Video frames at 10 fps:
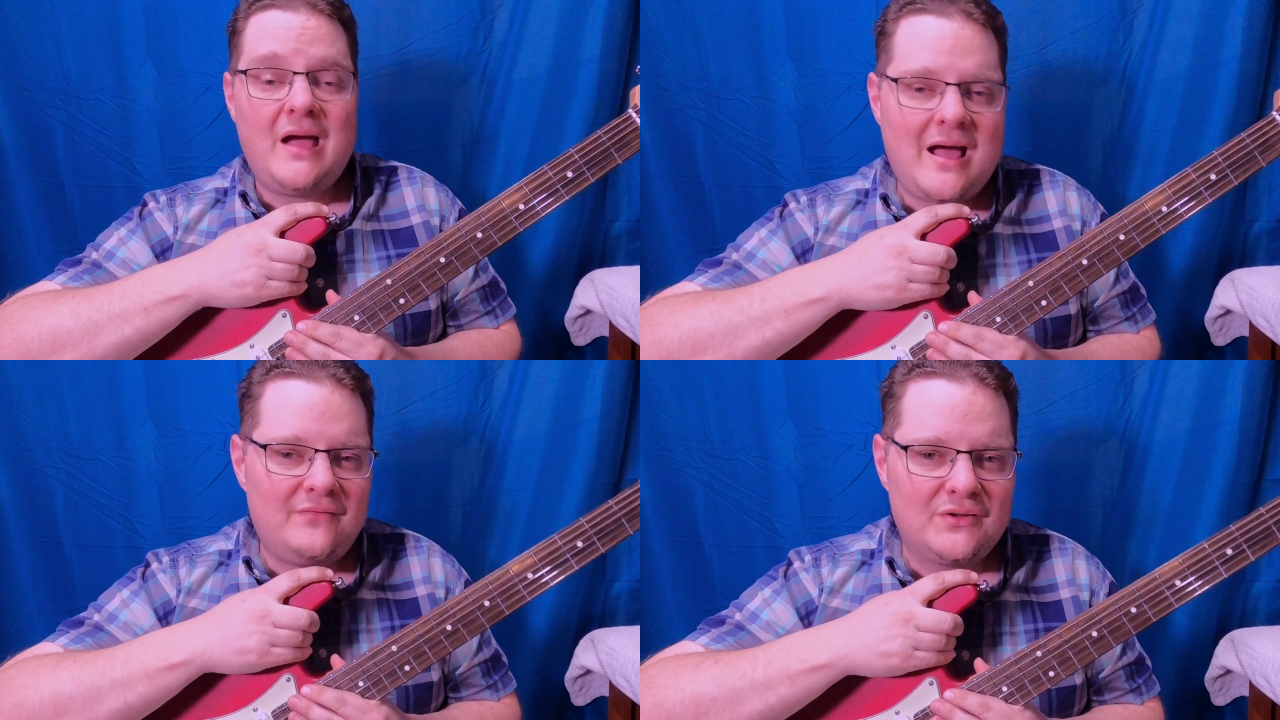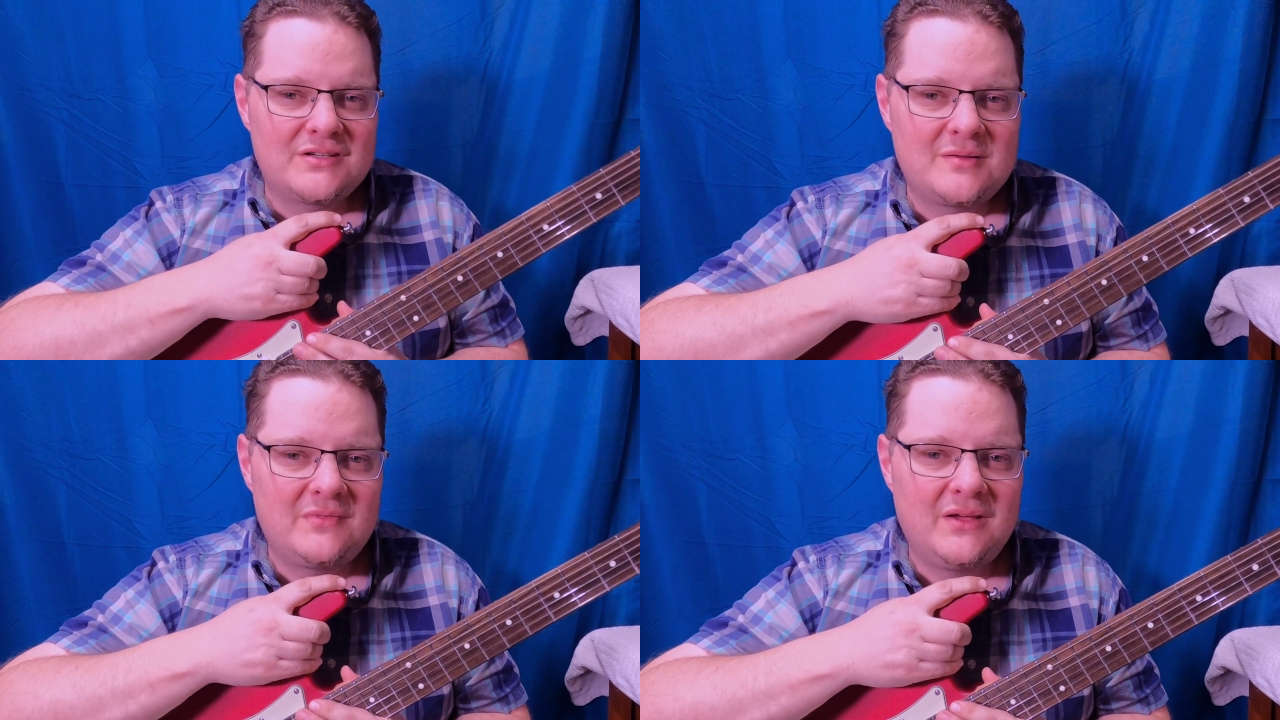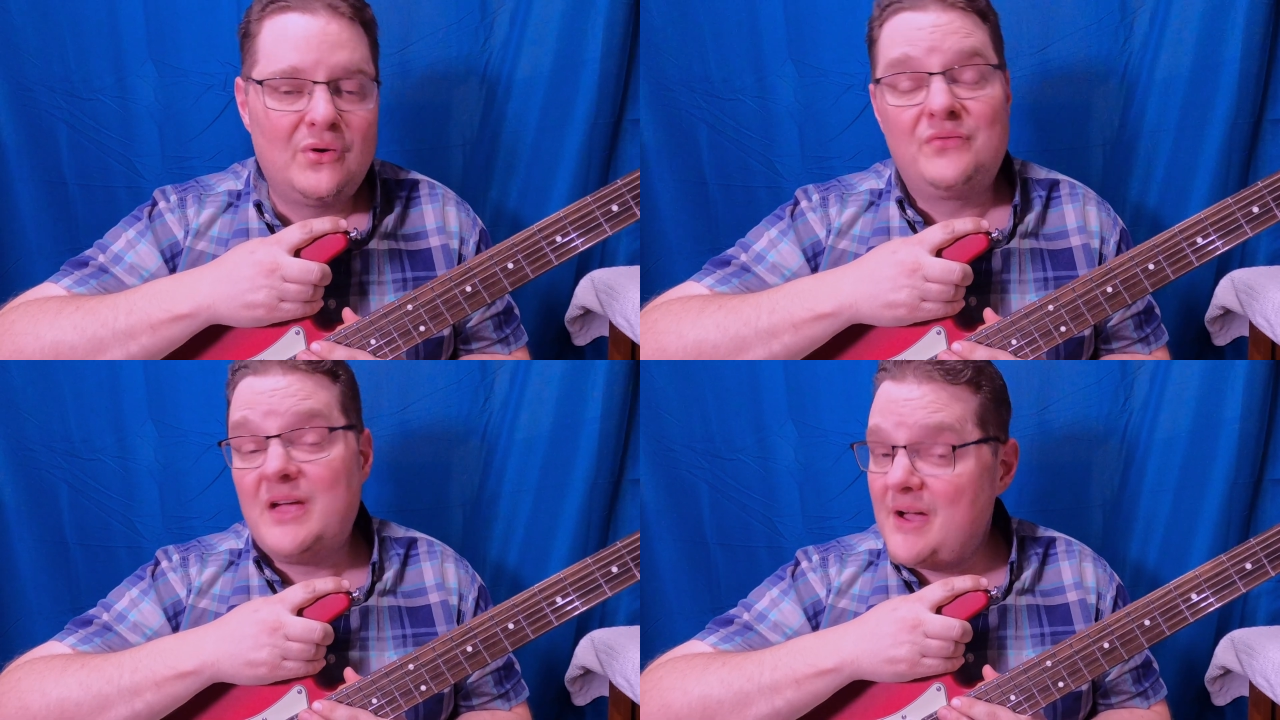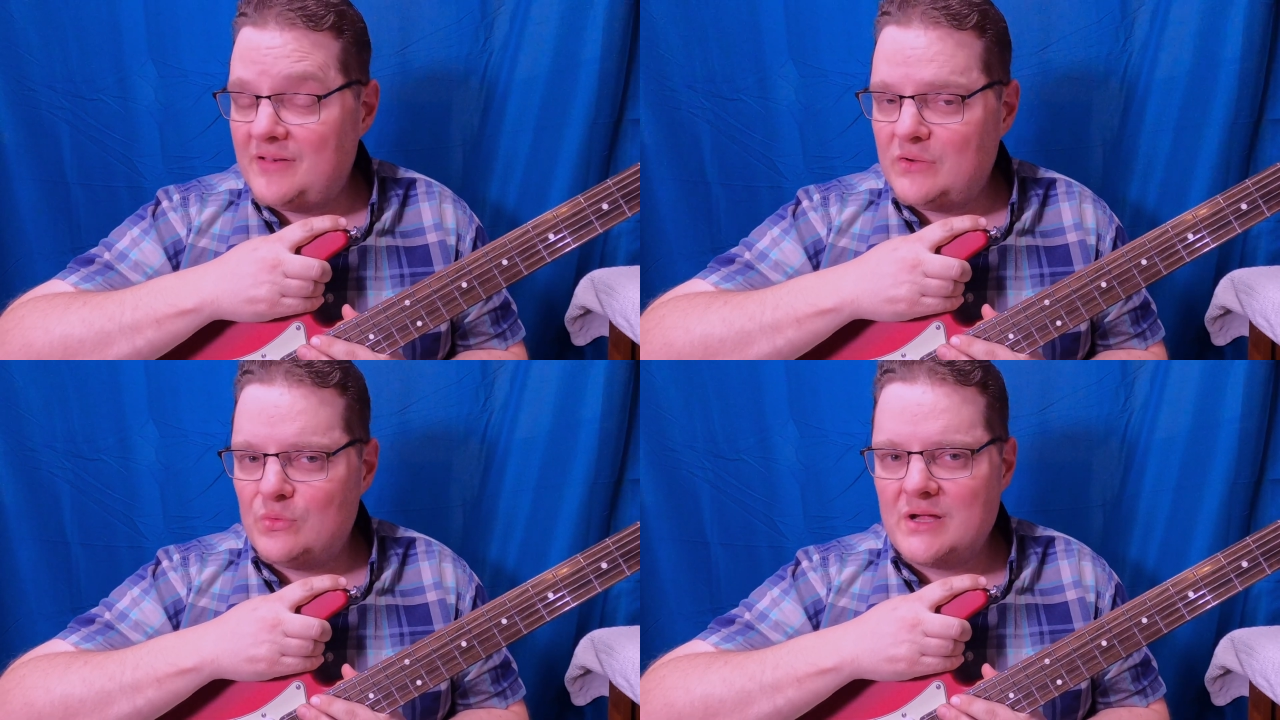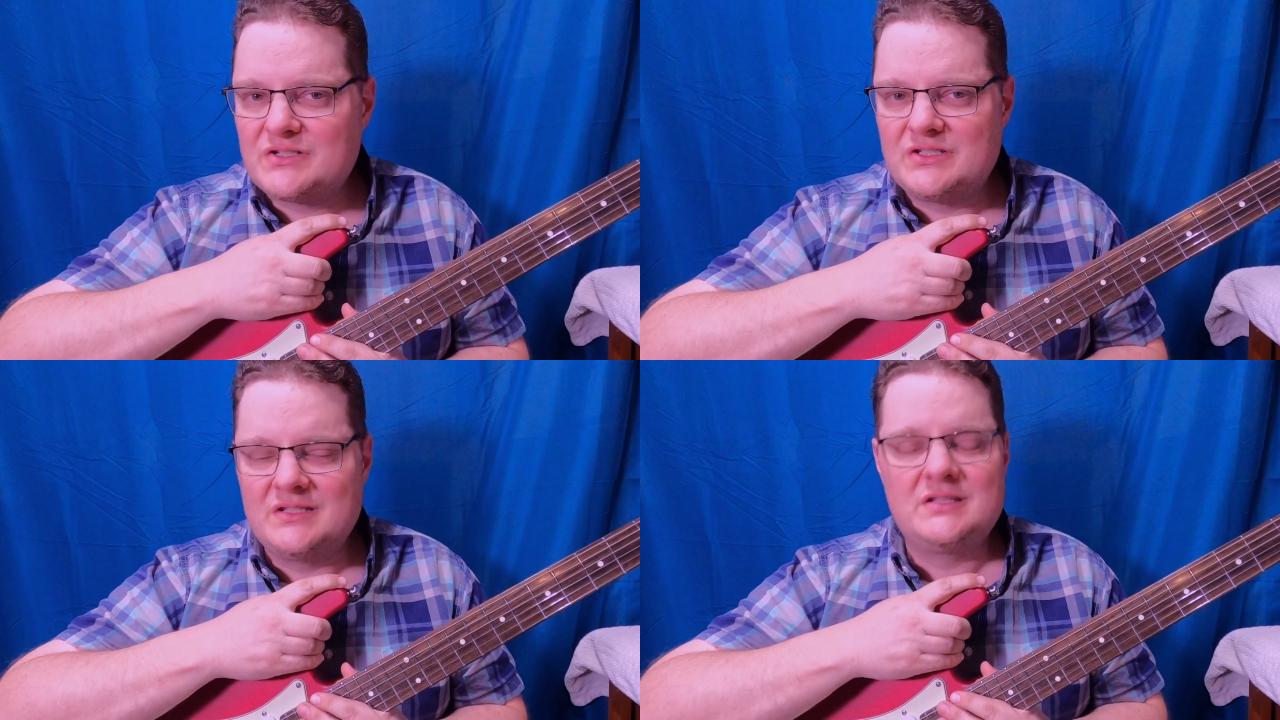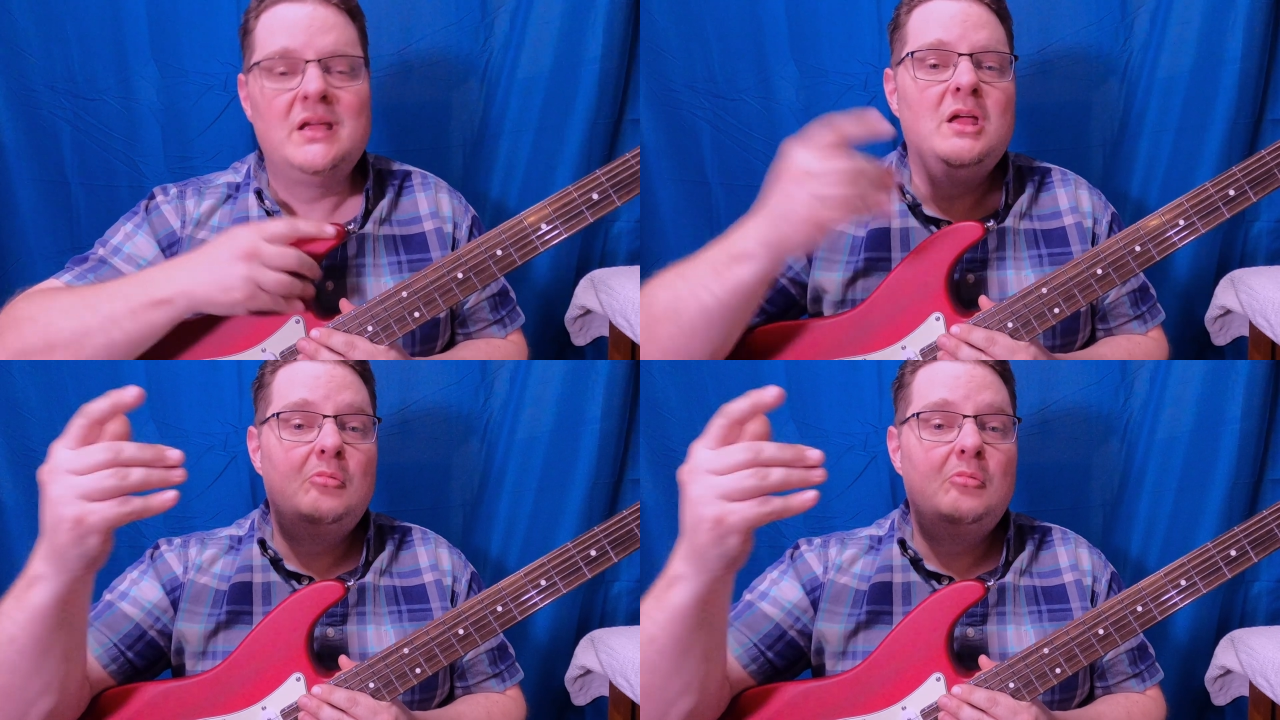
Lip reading: you have learned something, or if you have any questions,